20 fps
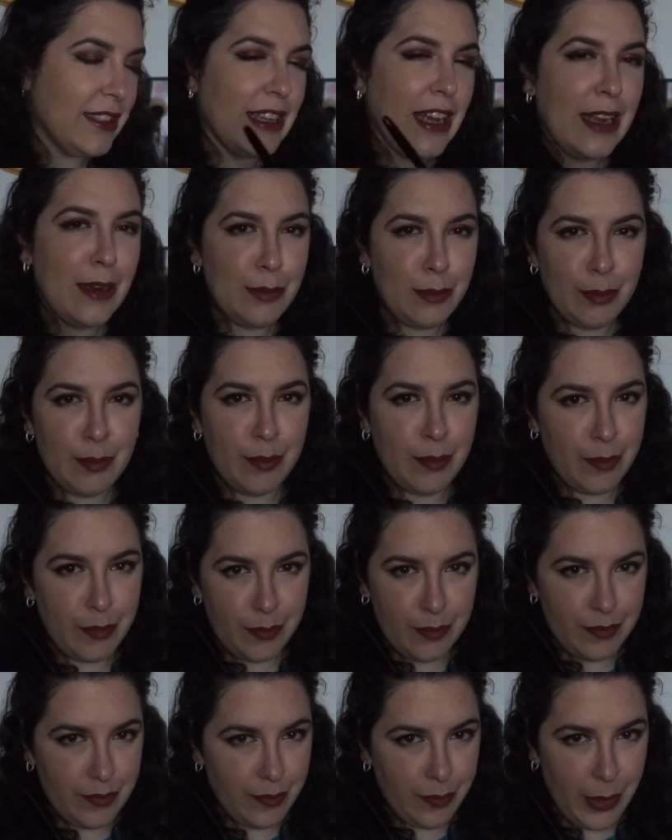I
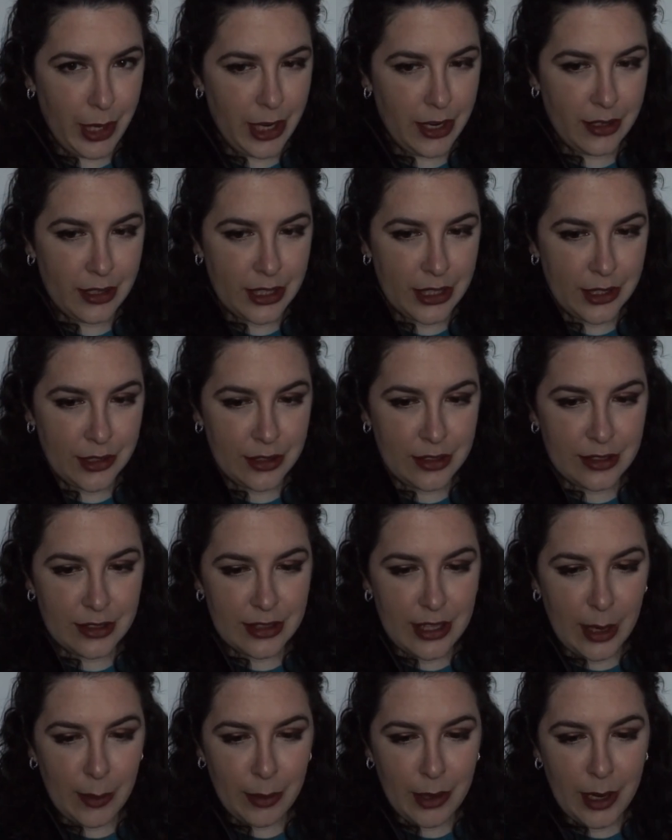barely use
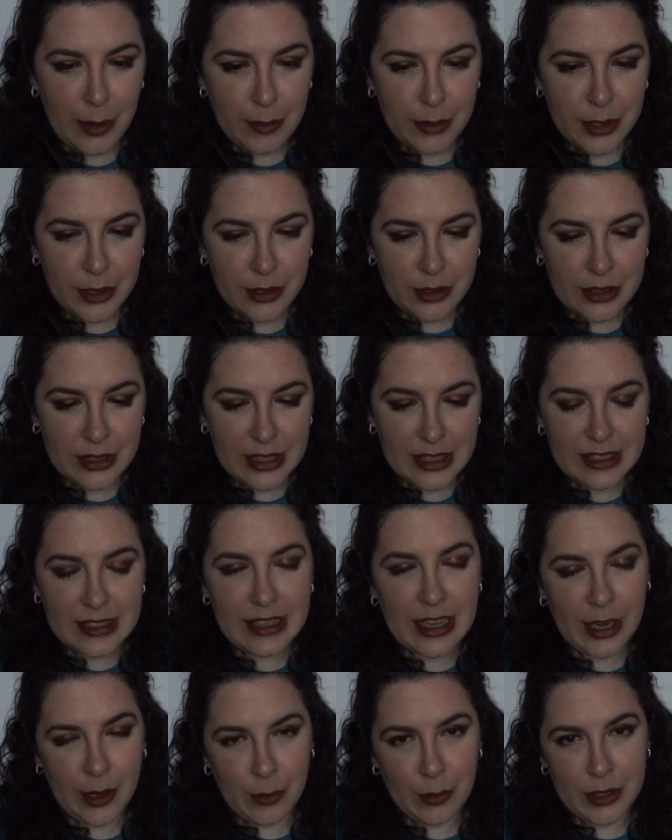this. I probably use this
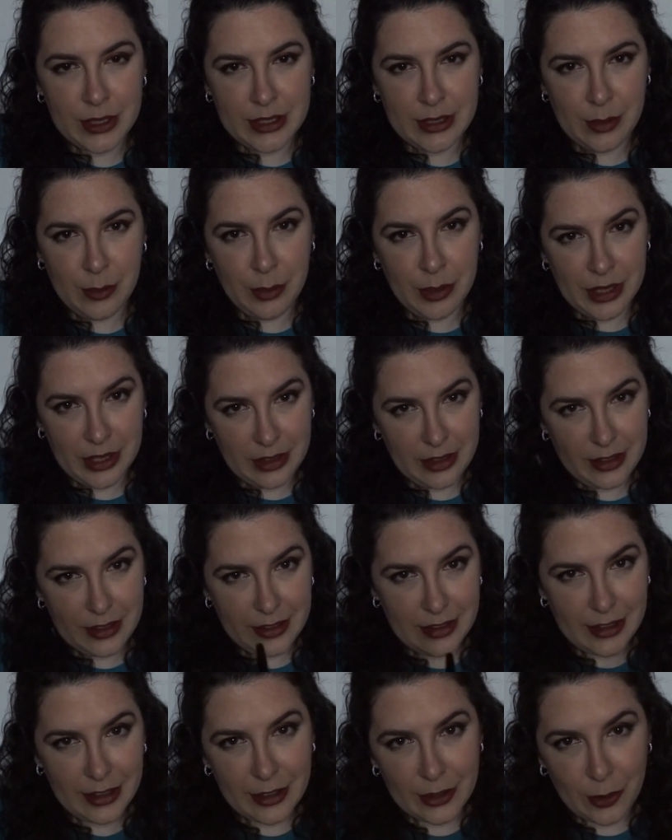like once a
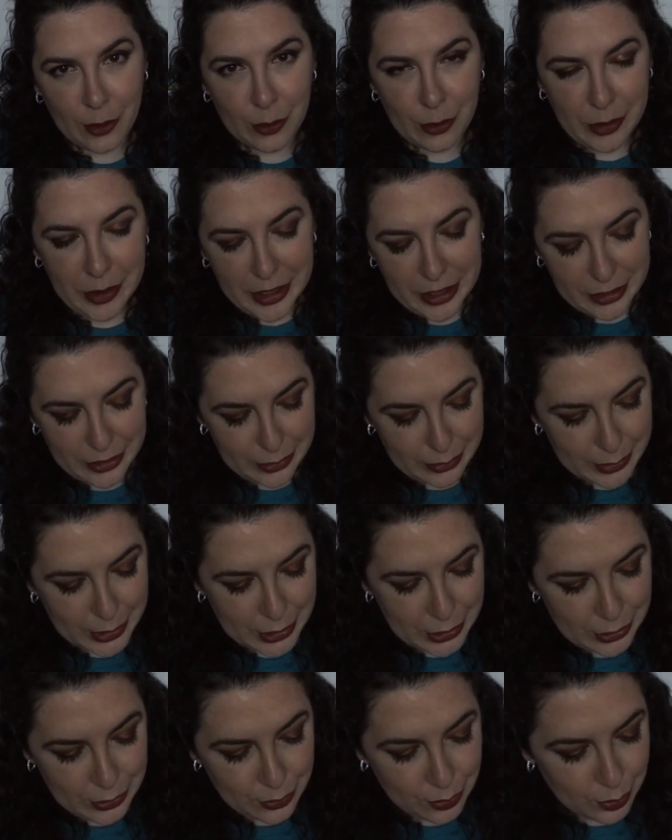month in the whole year,
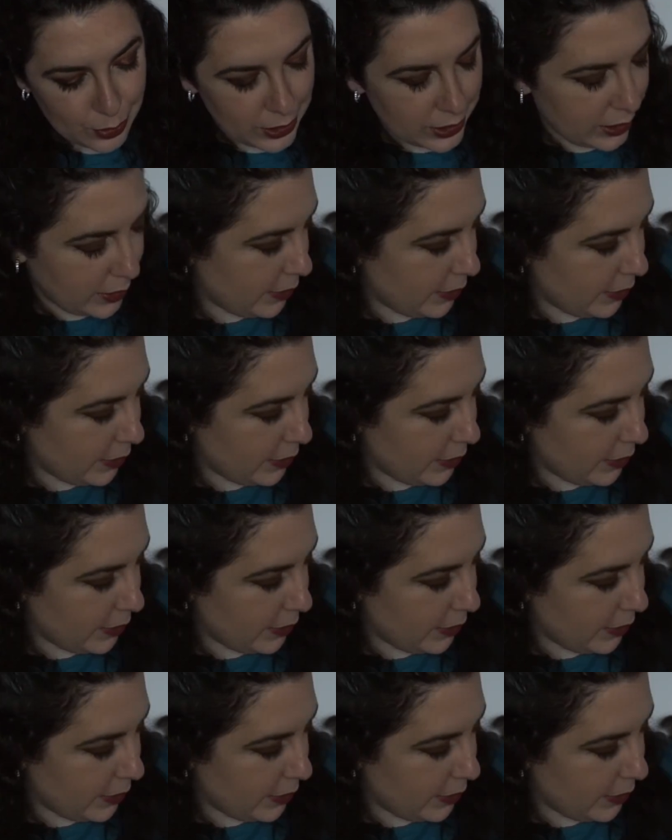which is really